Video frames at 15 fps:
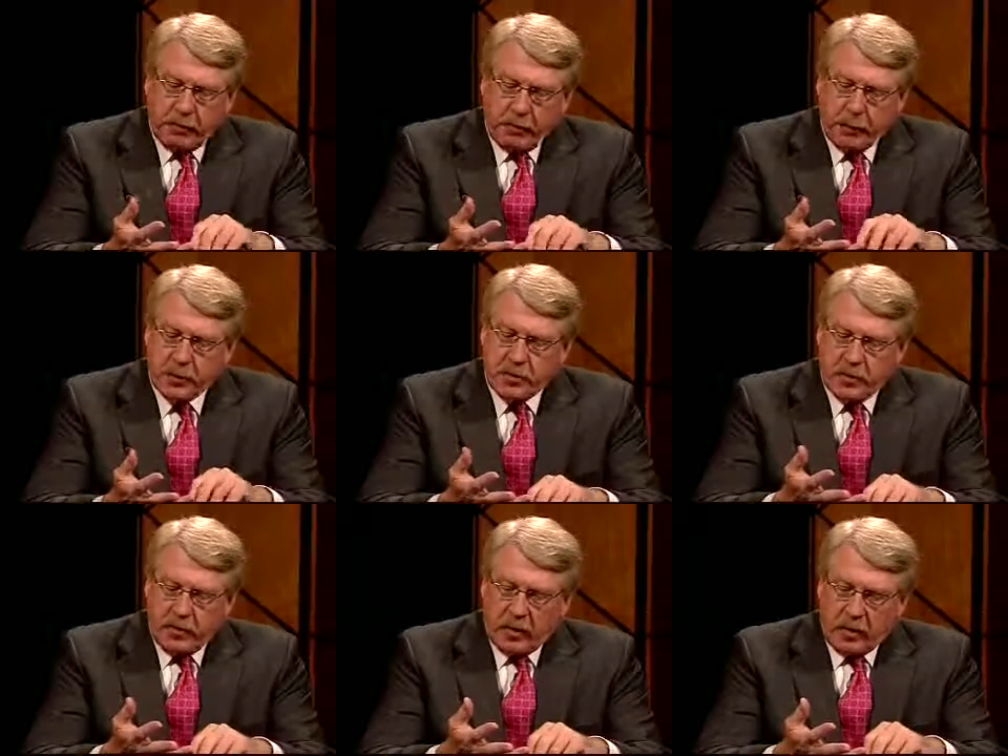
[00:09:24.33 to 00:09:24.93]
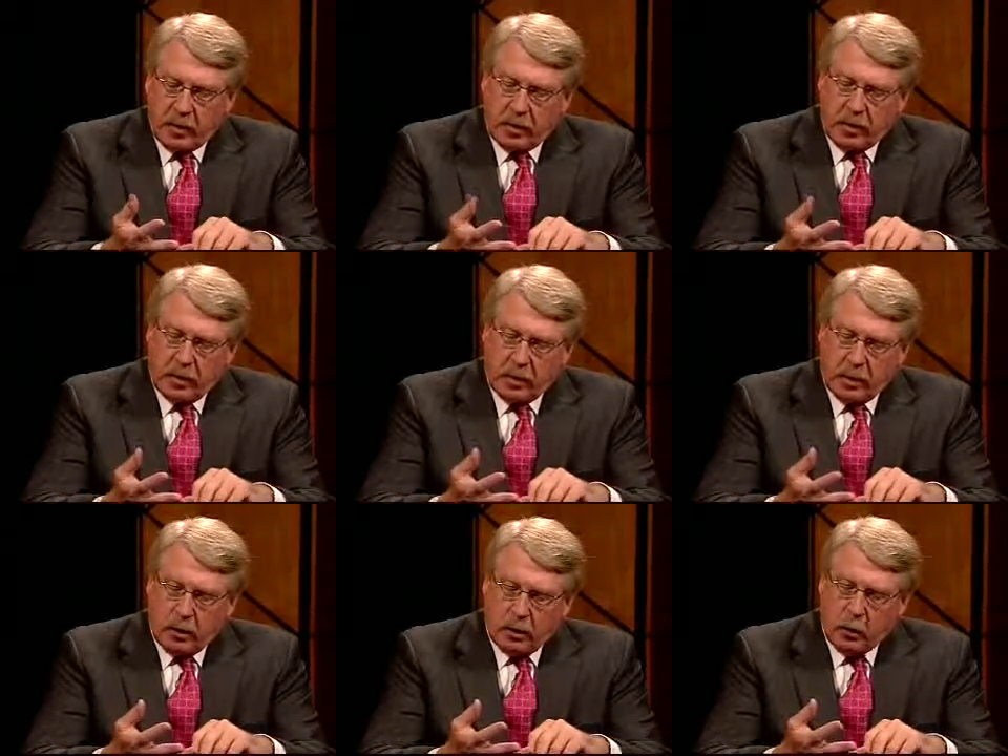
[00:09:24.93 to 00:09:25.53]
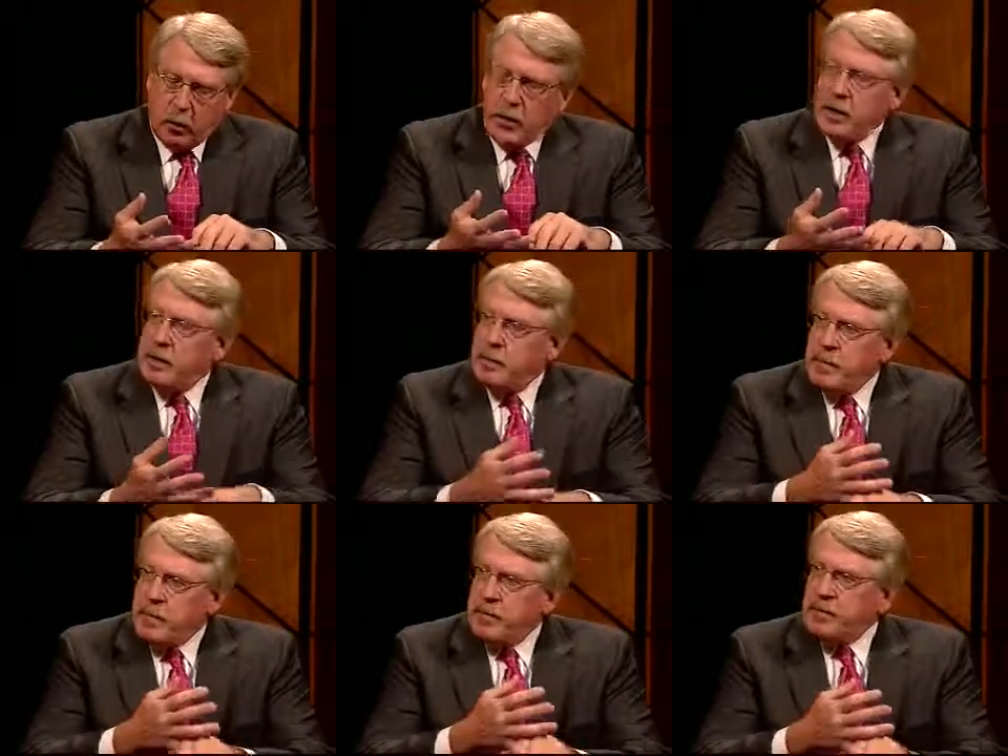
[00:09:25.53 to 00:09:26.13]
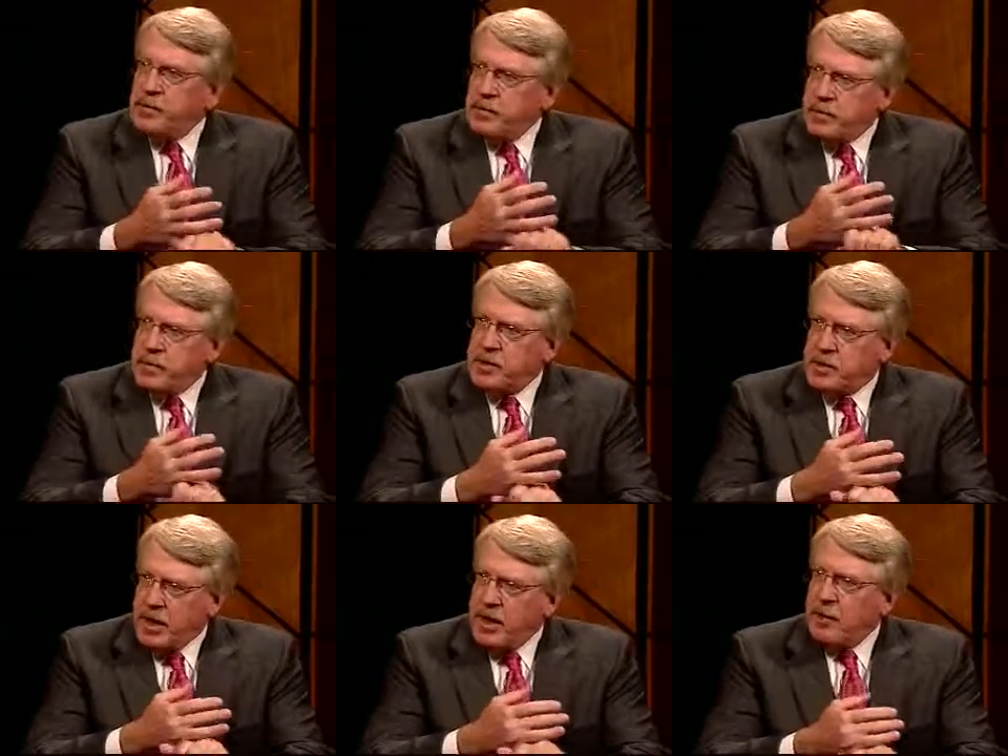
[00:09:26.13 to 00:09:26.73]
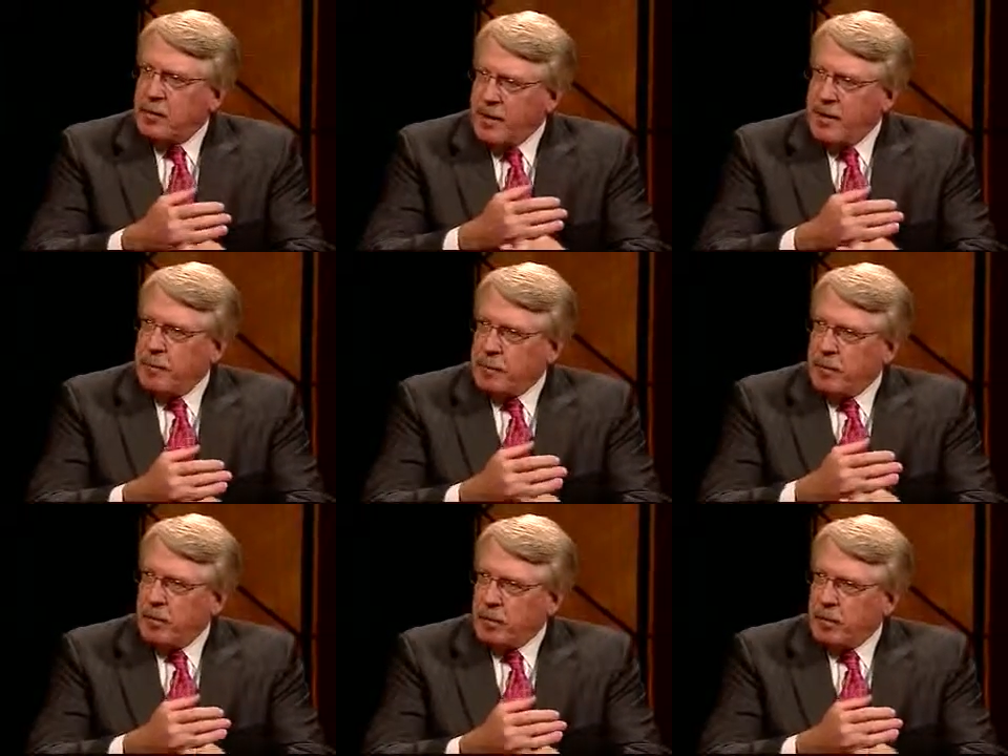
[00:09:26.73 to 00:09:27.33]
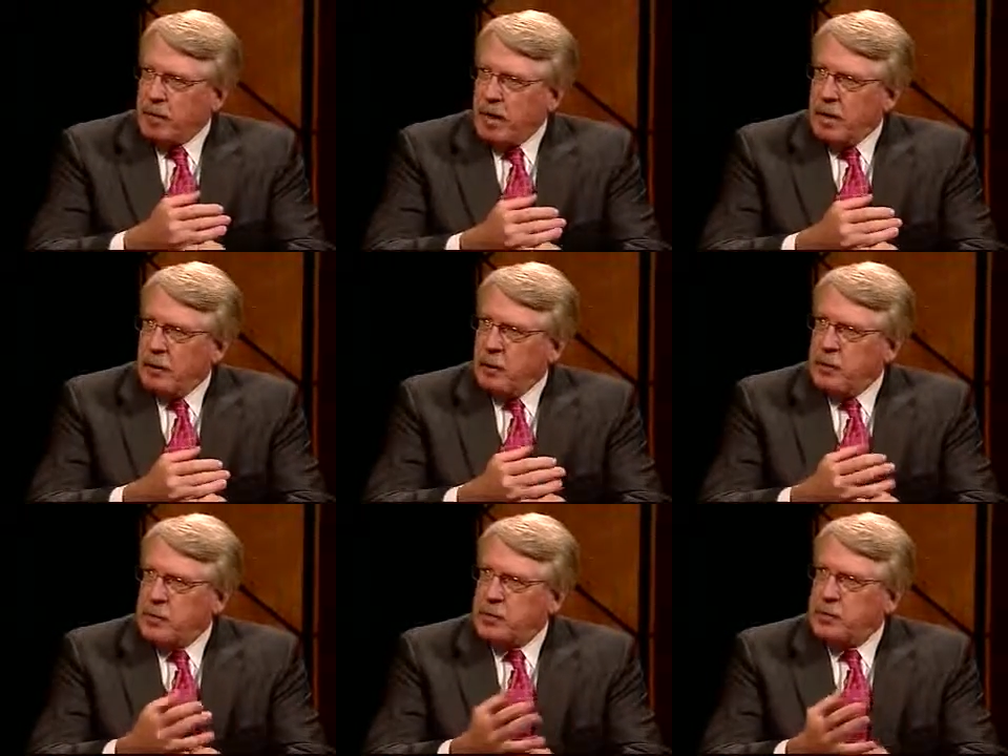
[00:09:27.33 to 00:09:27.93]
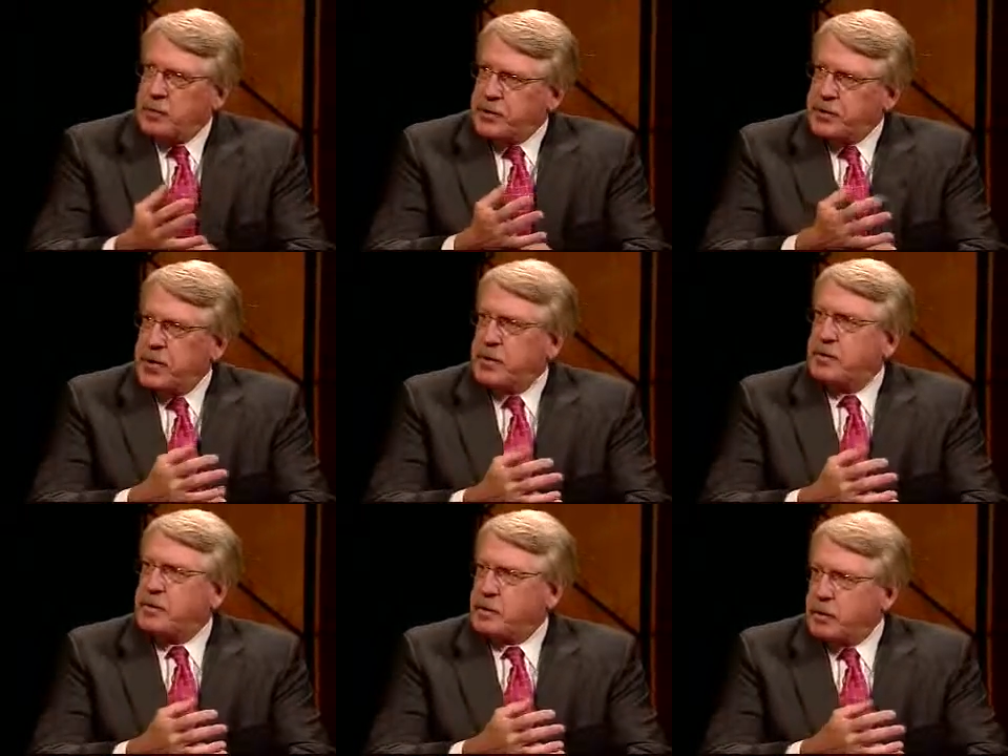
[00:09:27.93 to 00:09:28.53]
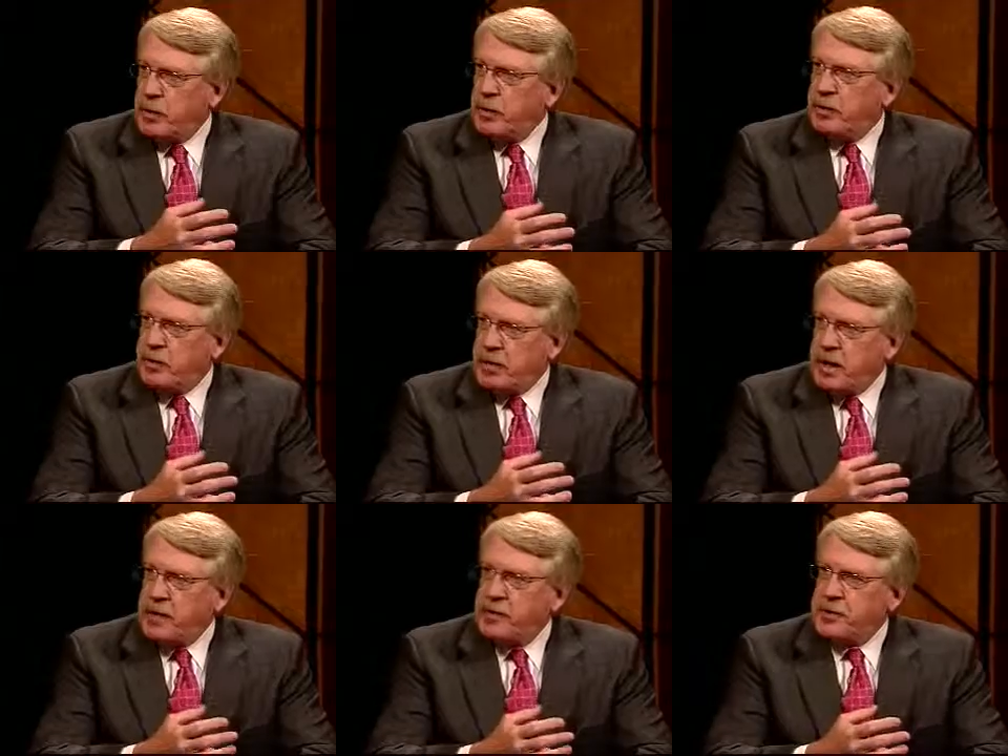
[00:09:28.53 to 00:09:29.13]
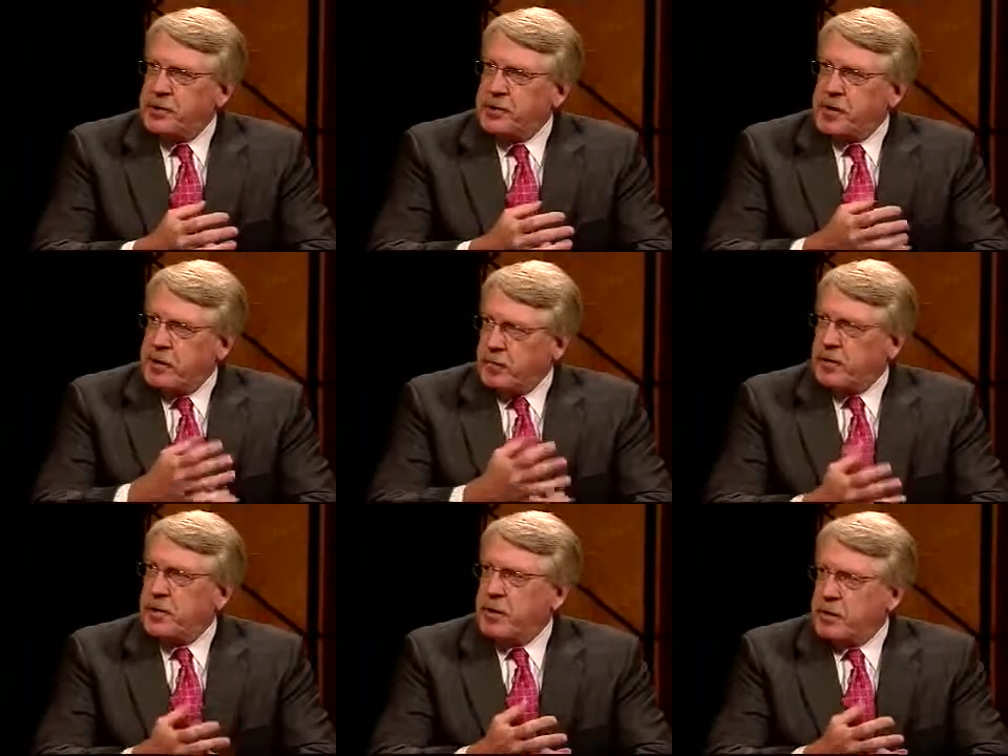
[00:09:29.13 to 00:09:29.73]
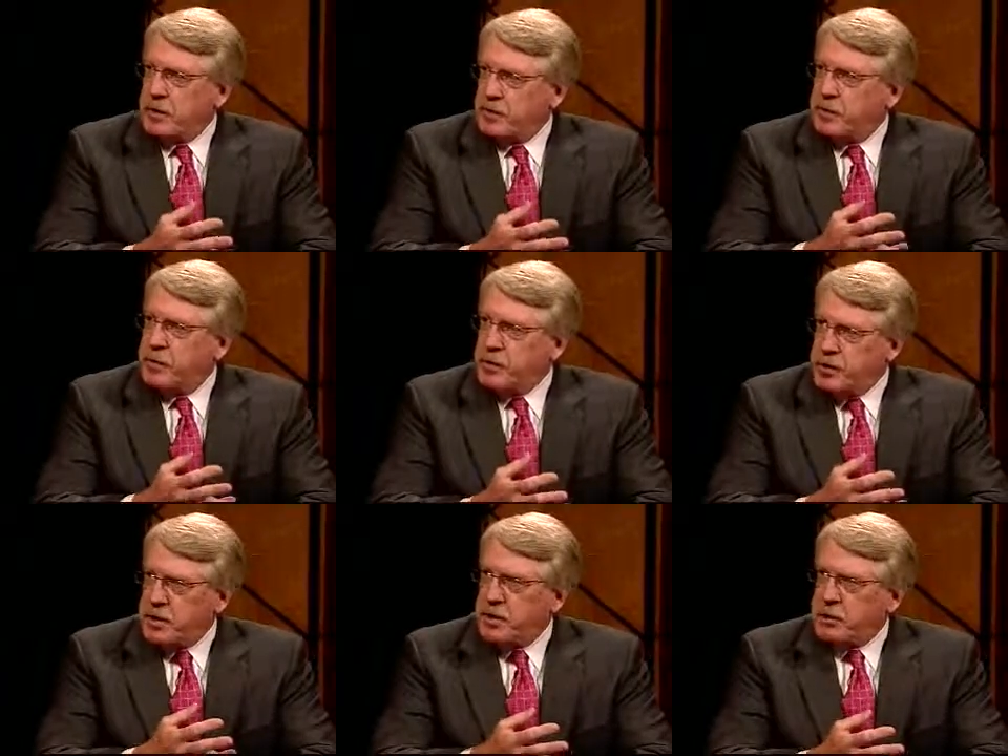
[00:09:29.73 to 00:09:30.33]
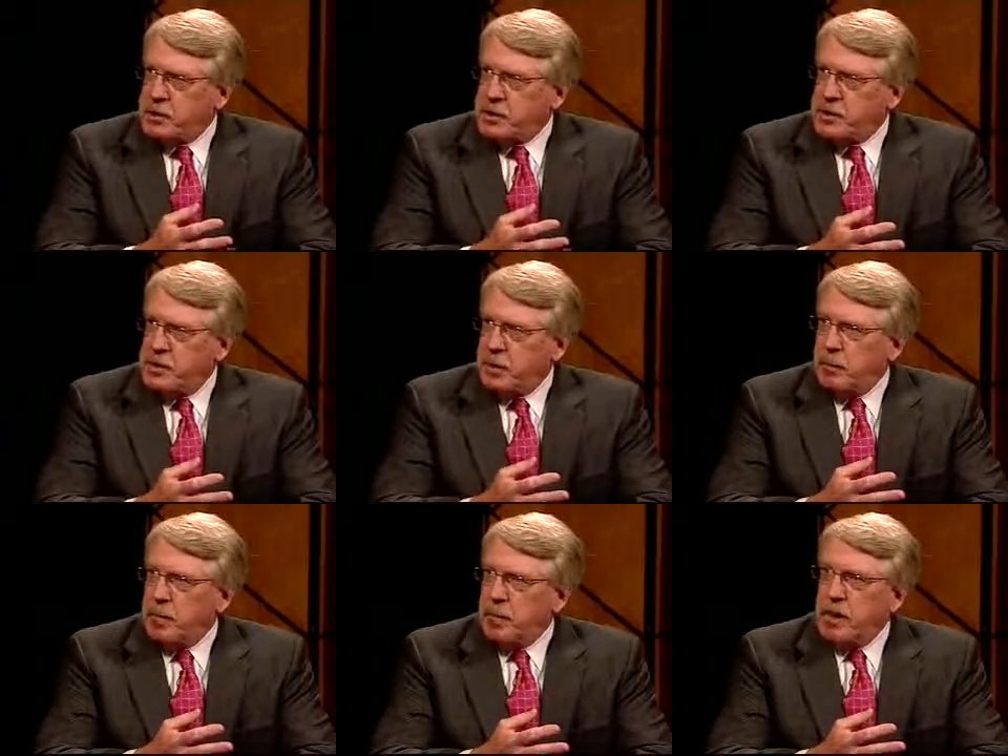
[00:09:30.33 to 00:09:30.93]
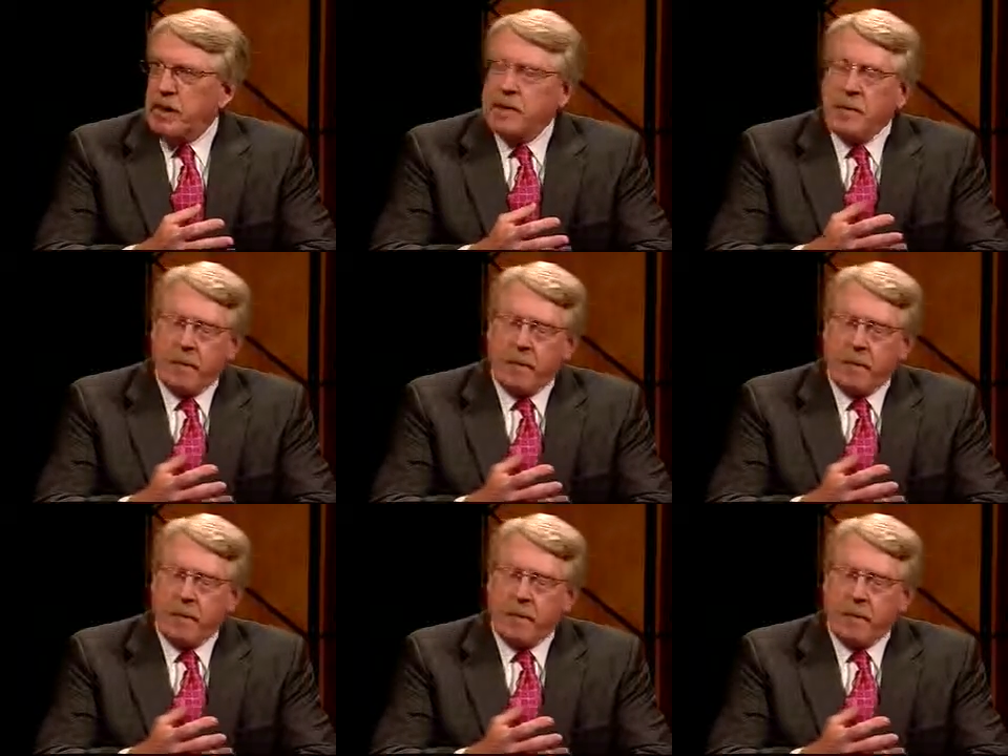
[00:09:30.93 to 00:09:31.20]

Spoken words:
first of all, we administer the state grant program, which receives appropriations every year from the General Assembly.